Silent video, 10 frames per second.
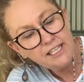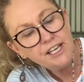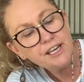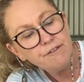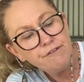you
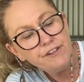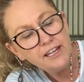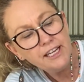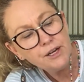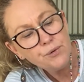can feel
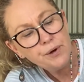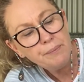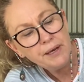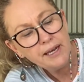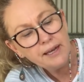it
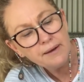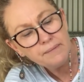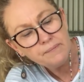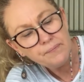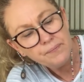gripping.
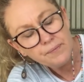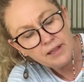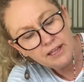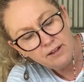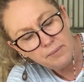
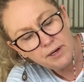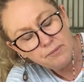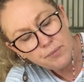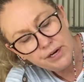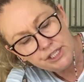A little bit of
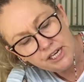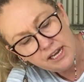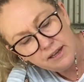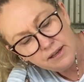pressure.